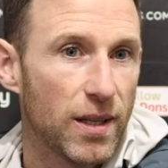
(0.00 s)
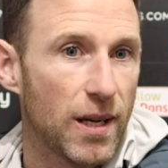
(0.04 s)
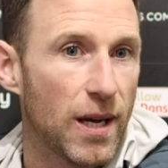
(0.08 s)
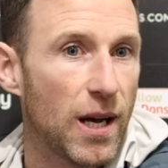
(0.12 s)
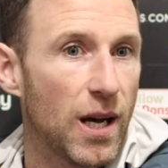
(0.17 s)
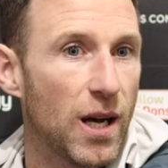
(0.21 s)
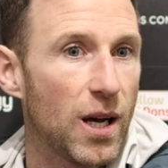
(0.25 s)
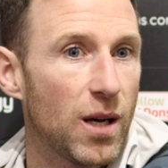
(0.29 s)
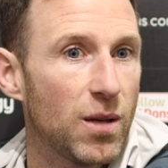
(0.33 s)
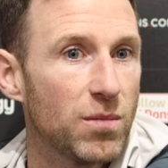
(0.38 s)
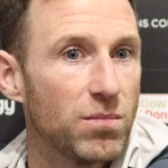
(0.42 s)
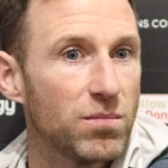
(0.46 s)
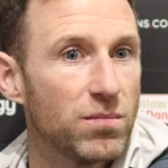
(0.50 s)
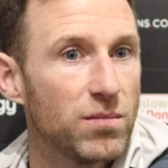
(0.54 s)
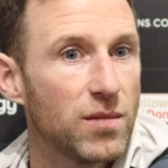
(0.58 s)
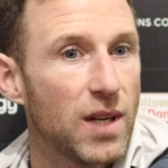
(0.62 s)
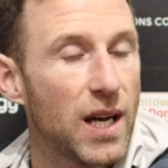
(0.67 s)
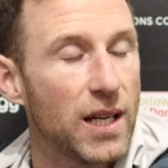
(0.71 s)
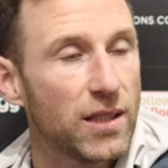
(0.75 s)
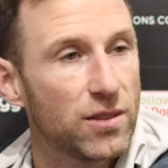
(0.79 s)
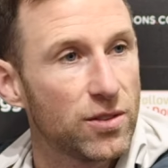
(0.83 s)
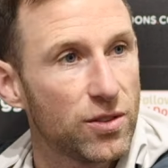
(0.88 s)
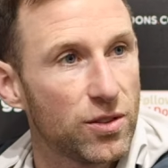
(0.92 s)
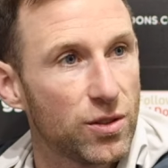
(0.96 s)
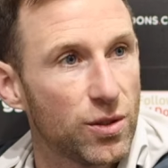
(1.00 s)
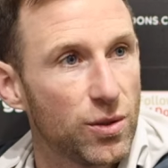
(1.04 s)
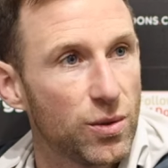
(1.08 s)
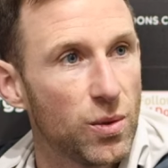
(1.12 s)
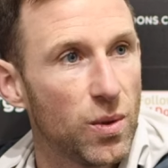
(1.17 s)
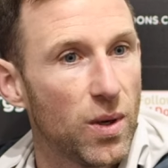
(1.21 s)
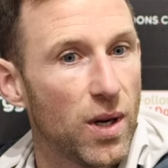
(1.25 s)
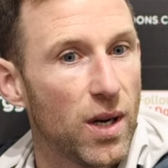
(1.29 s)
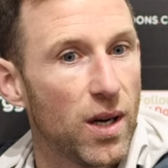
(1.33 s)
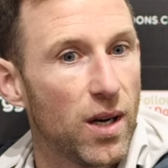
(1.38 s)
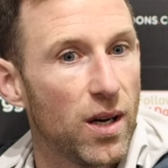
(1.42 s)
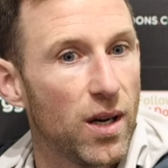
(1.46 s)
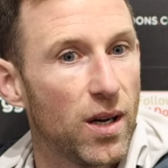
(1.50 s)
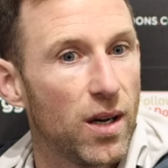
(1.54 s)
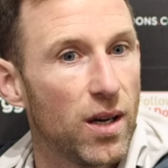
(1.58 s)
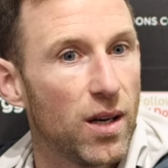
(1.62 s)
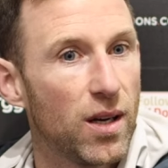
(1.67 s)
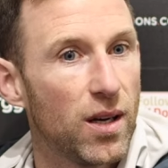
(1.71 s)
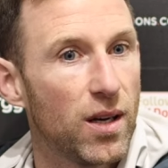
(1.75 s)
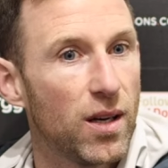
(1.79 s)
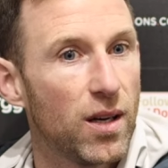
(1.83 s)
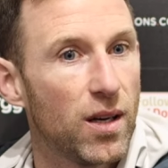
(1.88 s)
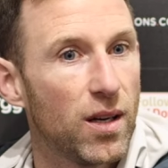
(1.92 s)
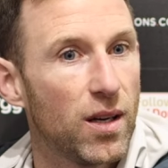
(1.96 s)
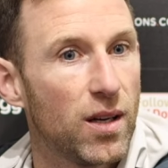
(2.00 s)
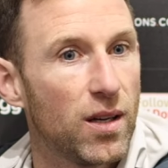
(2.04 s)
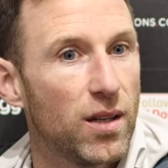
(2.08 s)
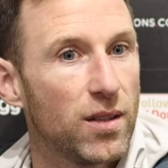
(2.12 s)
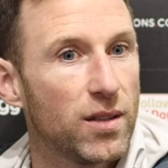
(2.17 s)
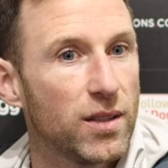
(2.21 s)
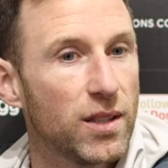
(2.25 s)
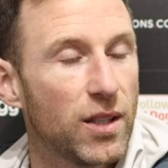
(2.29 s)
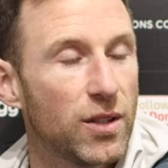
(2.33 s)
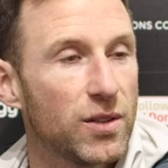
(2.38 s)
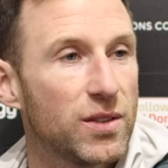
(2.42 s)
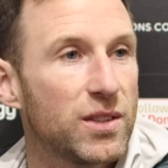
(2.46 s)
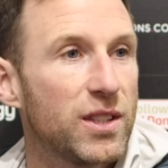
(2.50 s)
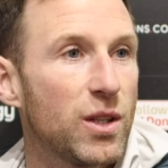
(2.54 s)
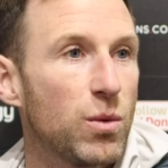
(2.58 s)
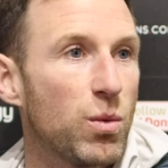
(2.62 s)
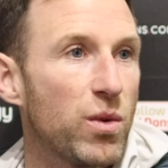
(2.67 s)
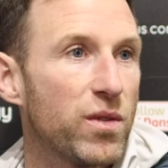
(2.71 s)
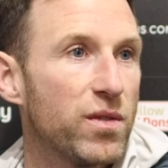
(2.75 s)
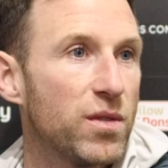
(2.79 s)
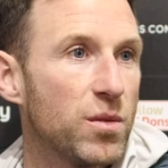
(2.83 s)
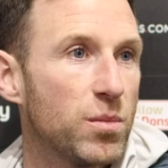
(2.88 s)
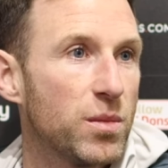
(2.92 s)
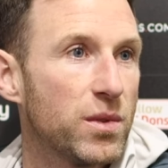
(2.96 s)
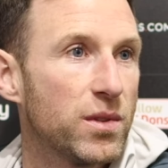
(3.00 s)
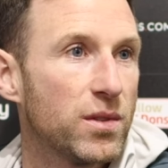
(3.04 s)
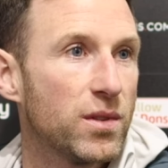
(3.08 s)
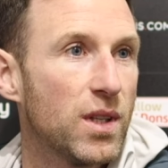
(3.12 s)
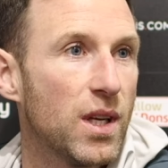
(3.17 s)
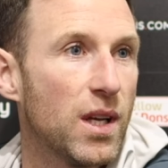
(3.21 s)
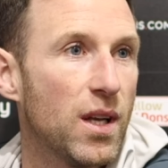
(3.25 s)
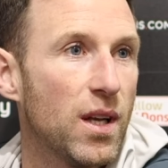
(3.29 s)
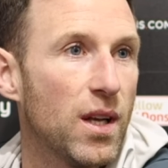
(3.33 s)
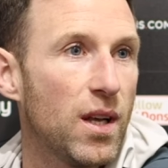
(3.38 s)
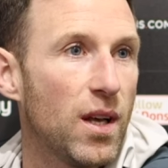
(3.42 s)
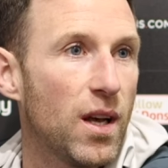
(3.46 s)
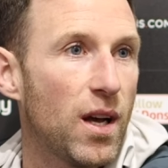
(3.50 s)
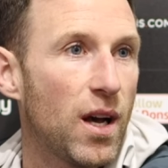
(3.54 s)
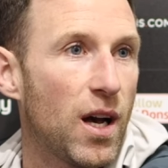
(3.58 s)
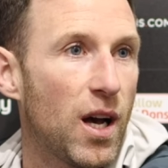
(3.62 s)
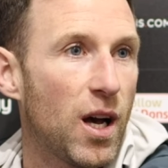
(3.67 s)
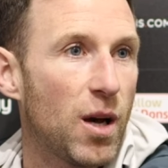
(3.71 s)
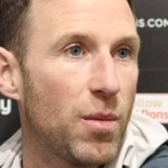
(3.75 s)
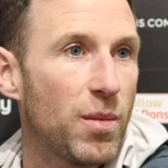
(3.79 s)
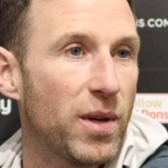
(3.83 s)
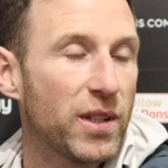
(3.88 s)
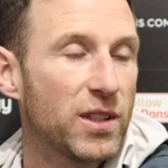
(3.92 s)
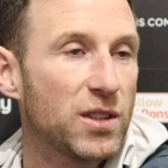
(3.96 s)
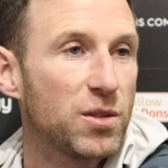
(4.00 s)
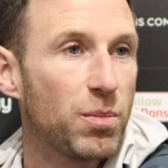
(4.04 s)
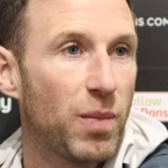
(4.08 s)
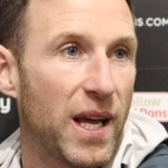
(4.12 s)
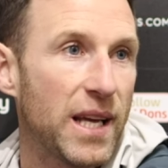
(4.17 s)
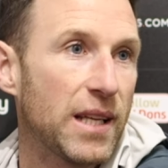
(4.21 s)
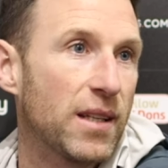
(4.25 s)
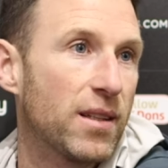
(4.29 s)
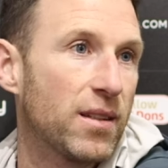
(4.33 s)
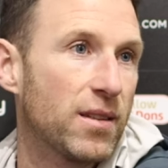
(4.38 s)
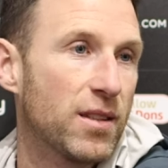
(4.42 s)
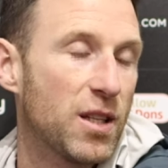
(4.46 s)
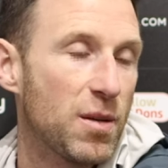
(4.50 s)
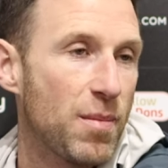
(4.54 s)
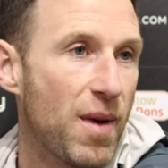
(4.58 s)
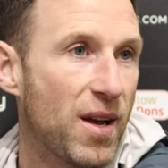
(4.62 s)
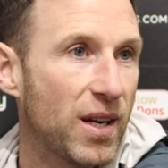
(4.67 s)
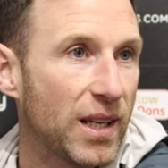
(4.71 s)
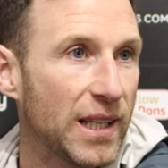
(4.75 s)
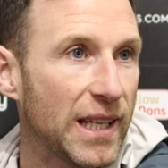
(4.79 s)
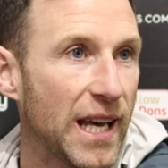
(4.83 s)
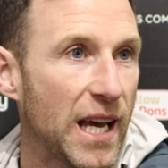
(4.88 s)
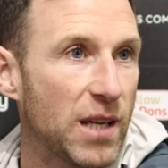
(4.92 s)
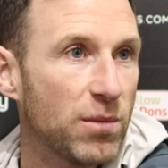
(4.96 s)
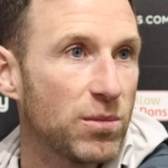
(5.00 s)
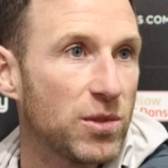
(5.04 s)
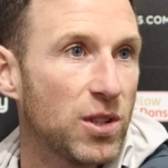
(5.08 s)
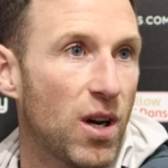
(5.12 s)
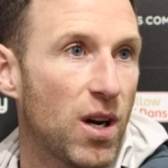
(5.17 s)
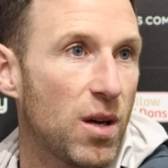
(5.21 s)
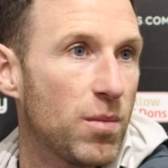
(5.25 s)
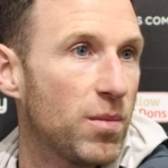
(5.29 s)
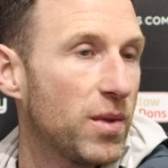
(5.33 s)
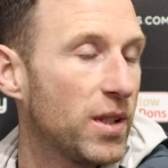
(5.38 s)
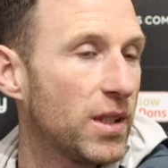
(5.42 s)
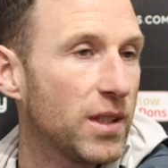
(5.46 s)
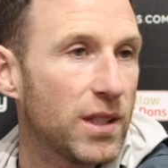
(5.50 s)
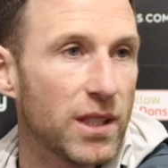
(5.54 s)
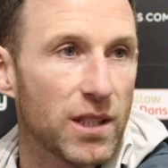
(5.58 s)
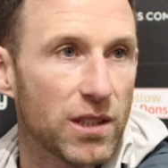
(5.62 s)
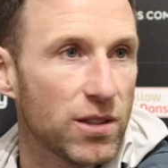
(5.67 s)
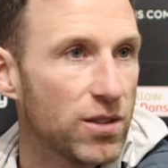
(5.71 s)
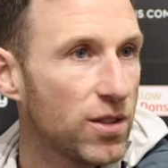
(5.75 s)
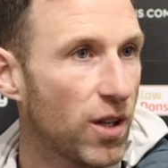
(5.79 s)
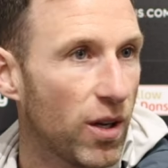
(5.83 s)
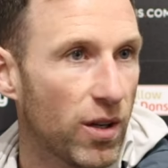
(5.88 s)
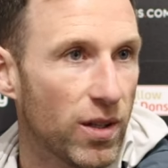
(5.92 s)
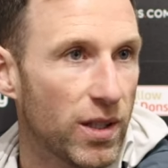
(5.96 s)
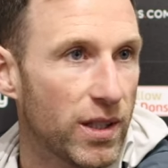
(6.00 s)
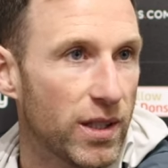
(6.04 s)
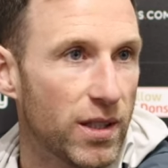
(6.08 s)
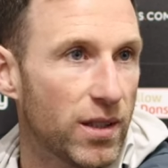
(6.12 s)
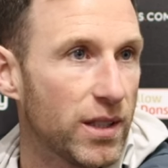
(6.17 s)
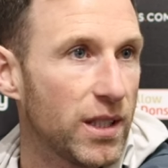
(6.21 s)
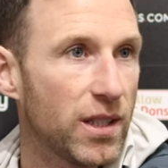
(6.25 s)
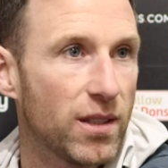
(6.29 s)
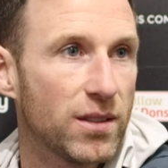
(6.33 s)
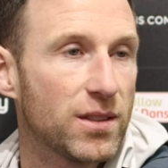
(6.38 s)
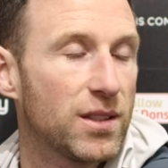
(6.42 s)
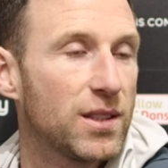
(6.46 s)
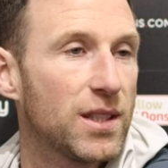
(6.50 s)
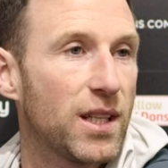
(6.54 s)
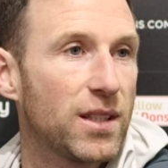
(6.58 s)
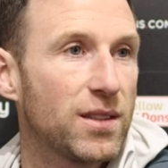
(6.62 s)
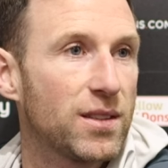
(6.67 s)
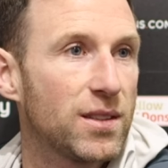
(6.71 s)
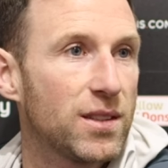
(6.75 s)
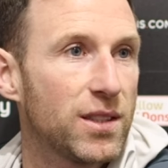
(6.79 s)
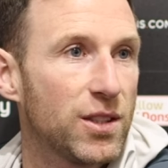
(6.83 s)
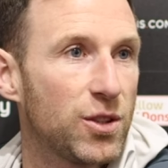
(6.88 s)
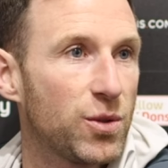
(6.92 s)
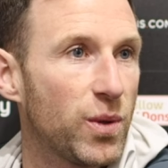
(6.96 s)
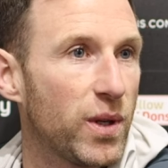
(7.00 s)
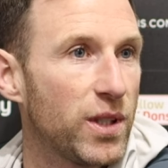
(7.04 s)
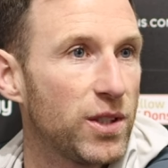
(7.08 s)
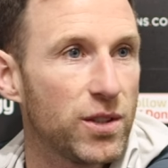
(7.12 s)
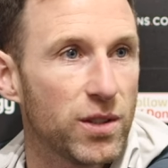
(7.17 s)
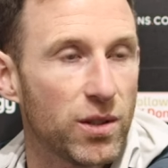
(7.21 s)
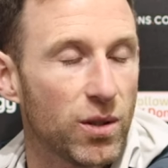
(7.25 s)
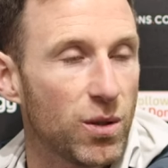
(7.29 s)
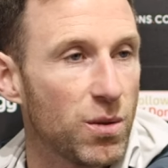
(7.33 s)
Had to sit with him and explain the amount of game time, and he's totally, he understands the situation.